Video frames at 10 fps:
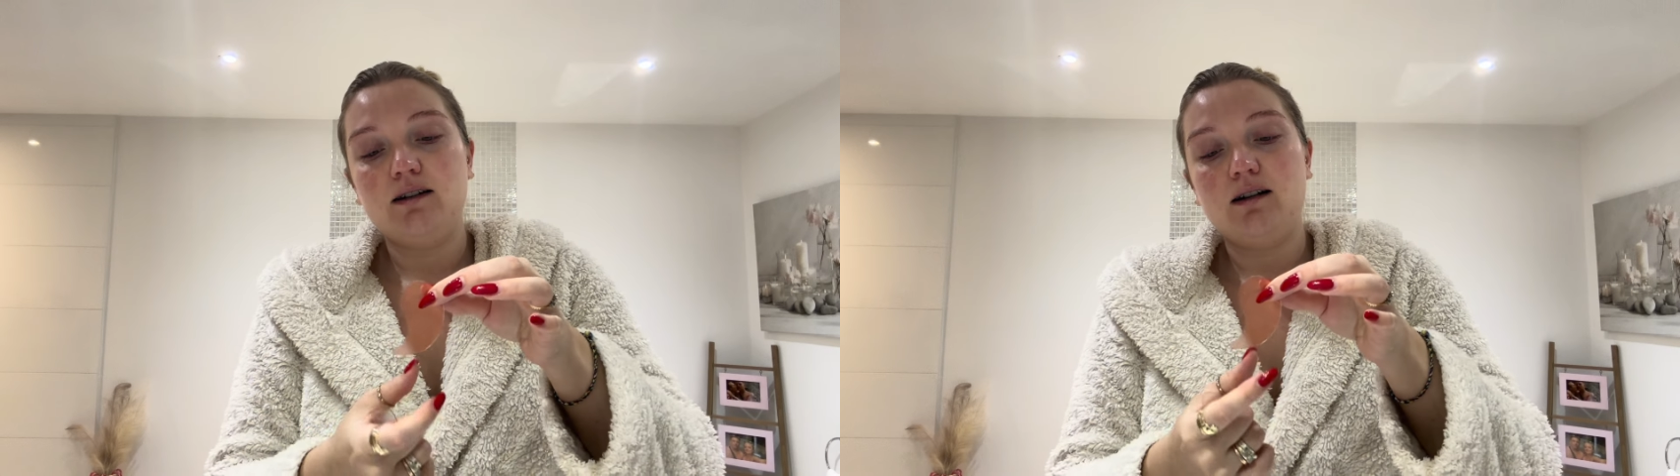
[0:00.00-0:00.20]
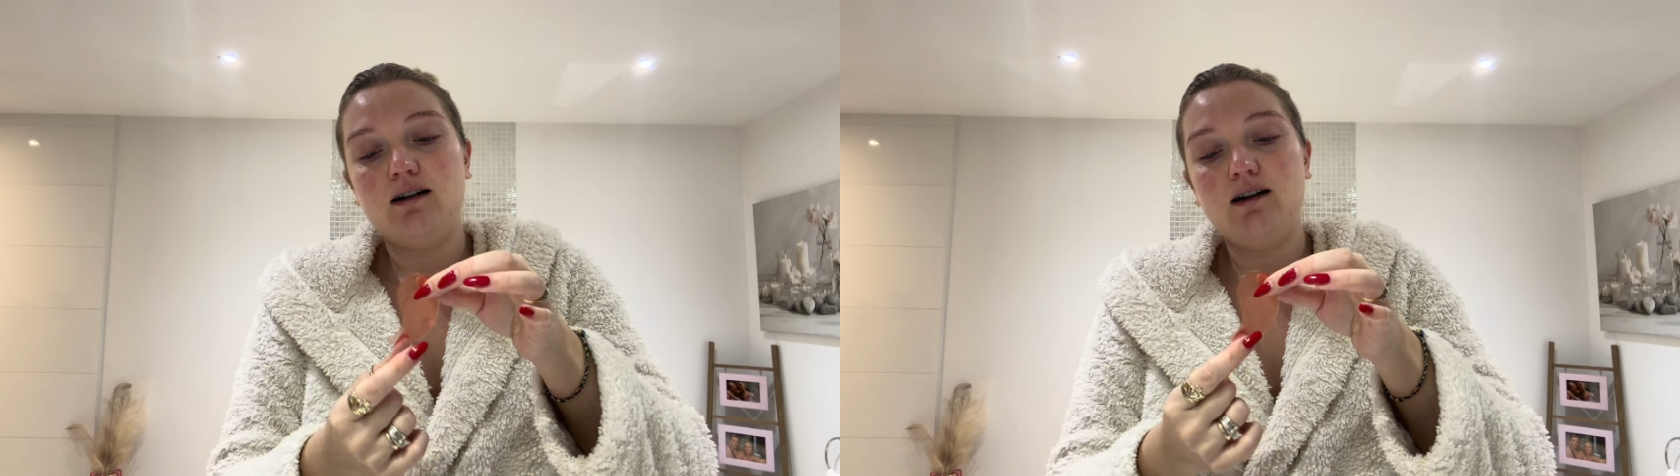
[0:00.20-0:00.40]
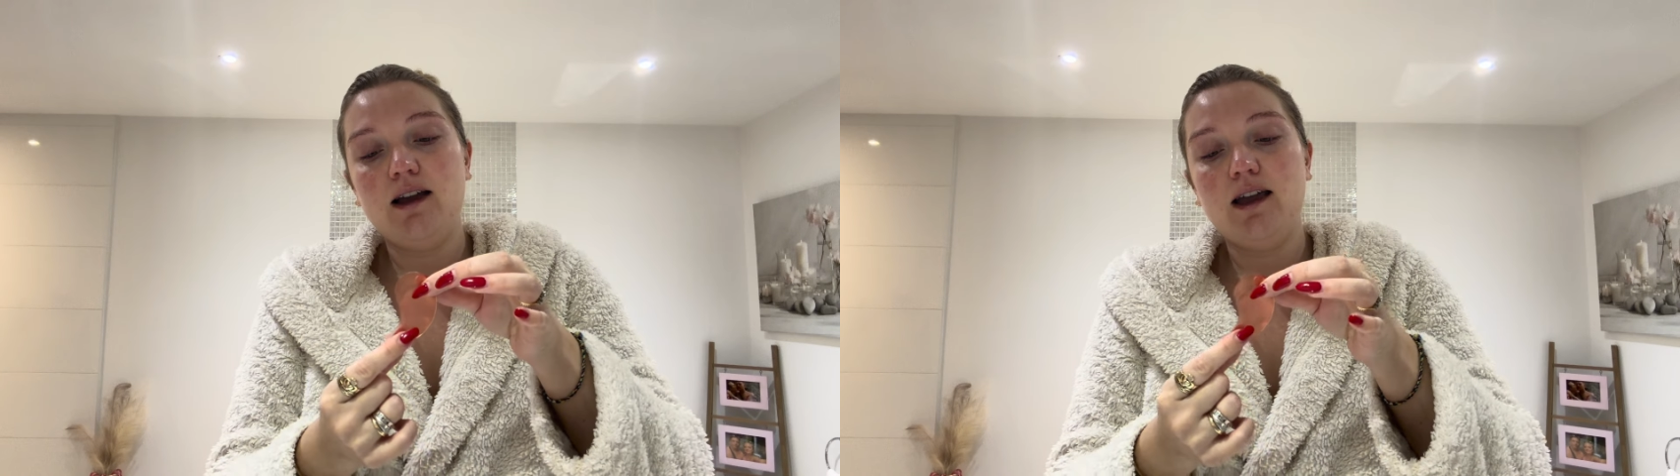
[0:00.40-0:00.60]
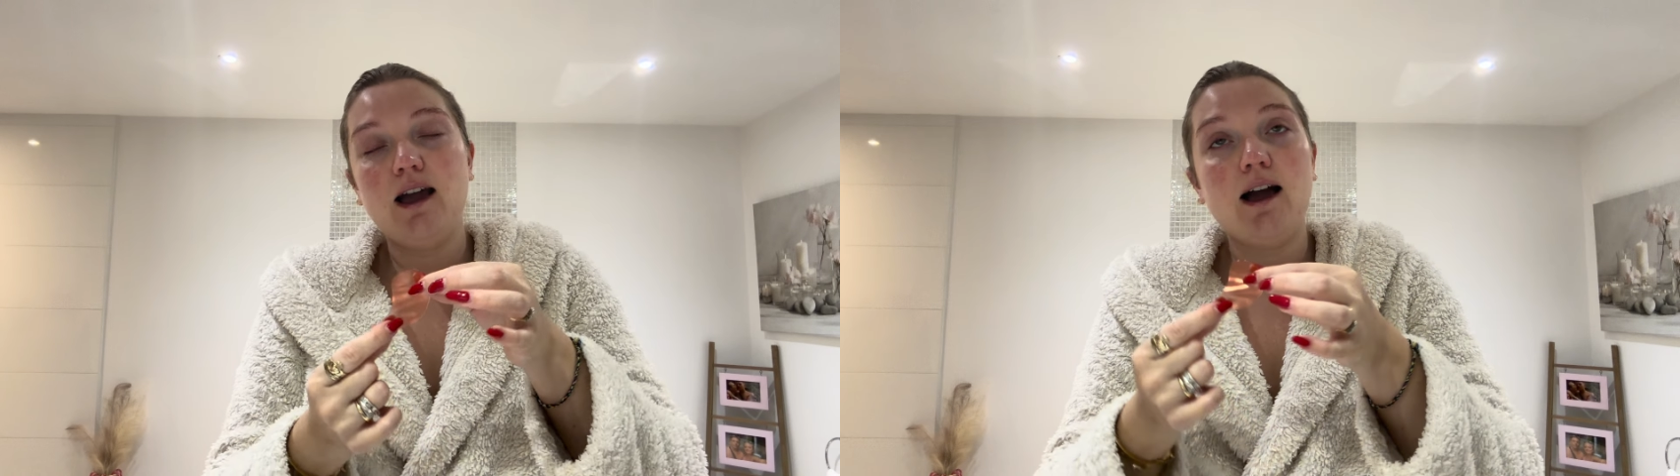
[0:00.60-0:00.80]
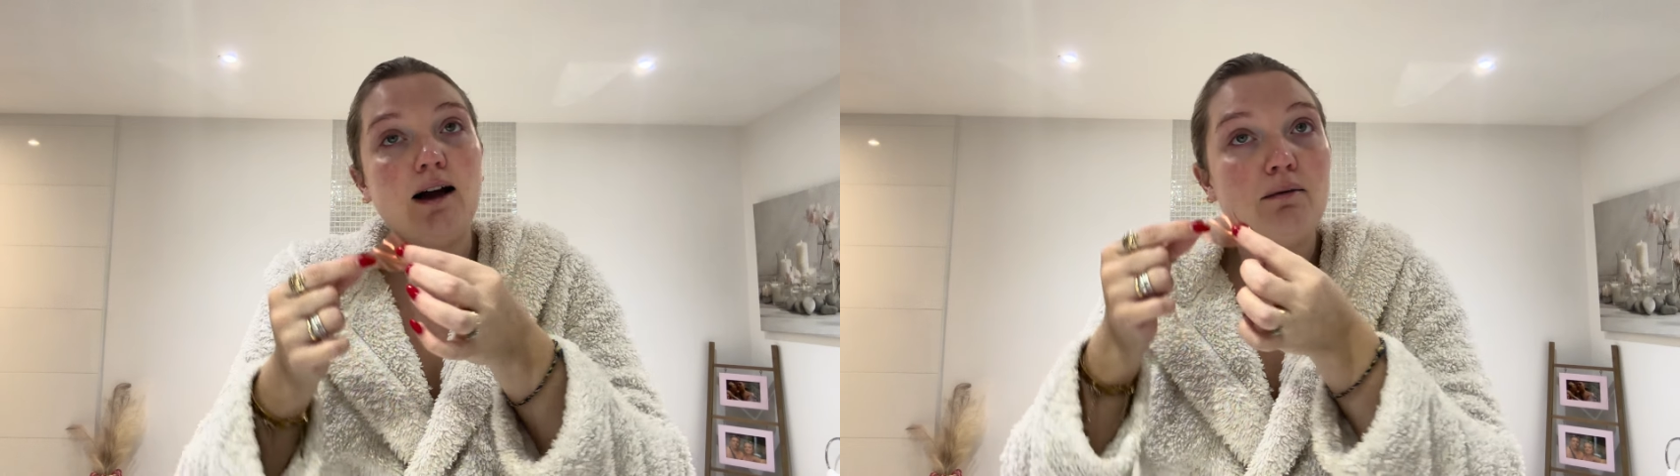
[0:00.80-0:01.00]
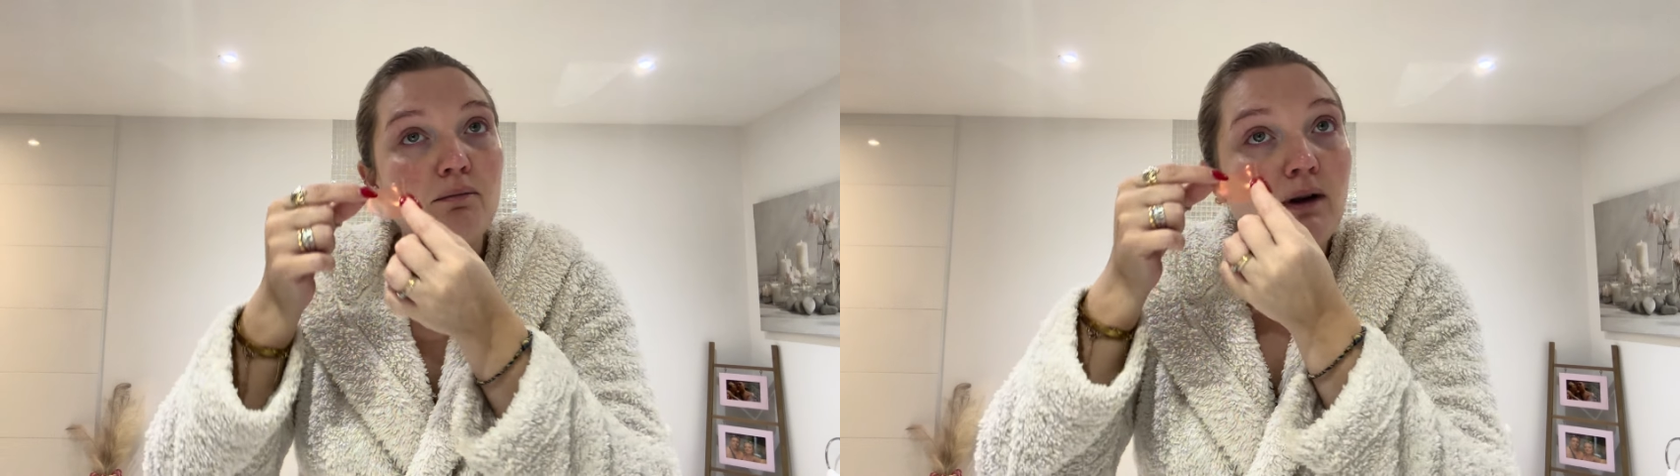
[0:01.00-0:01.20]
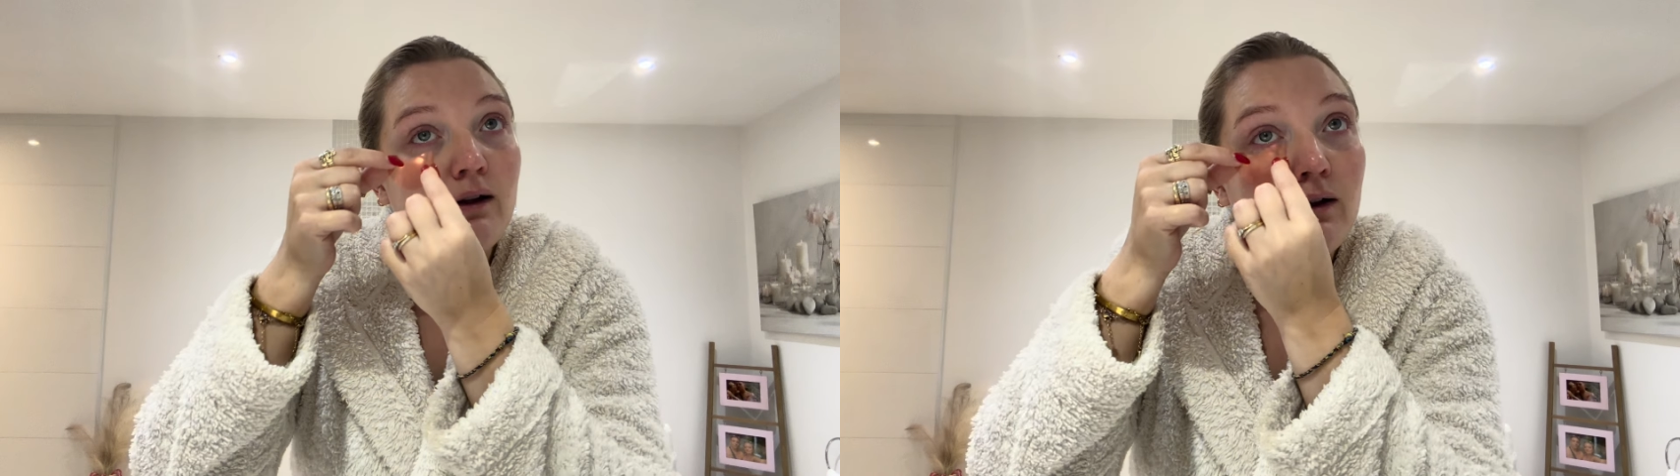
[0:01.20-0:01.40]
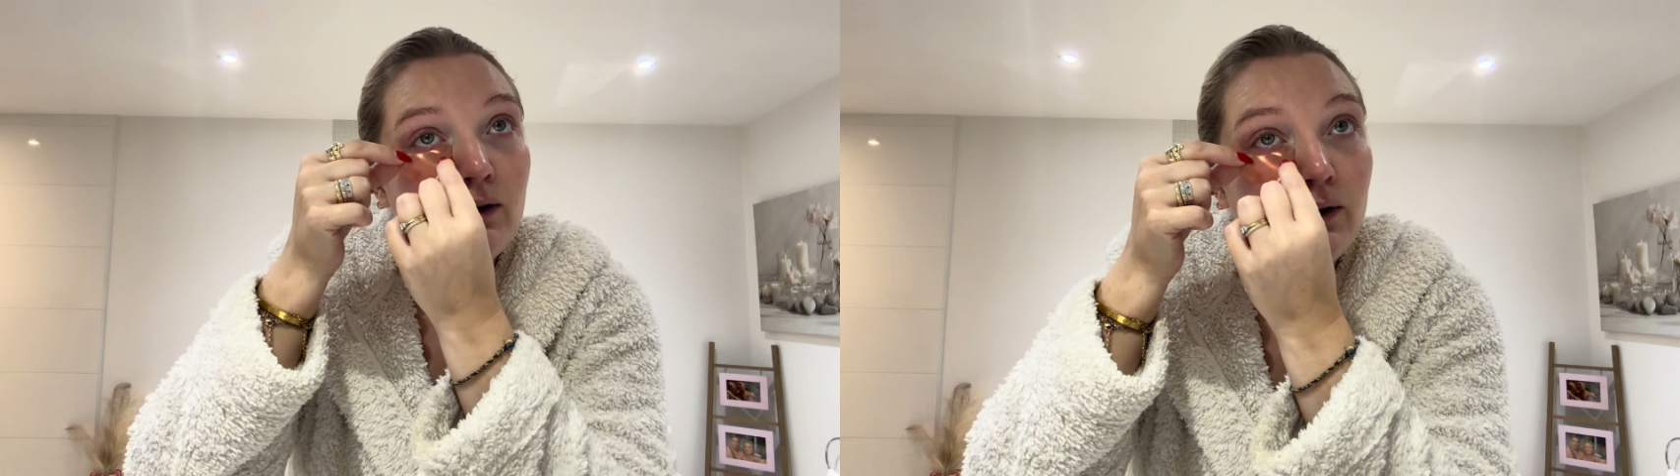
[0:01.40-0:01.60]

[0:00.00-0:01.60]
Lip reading: I am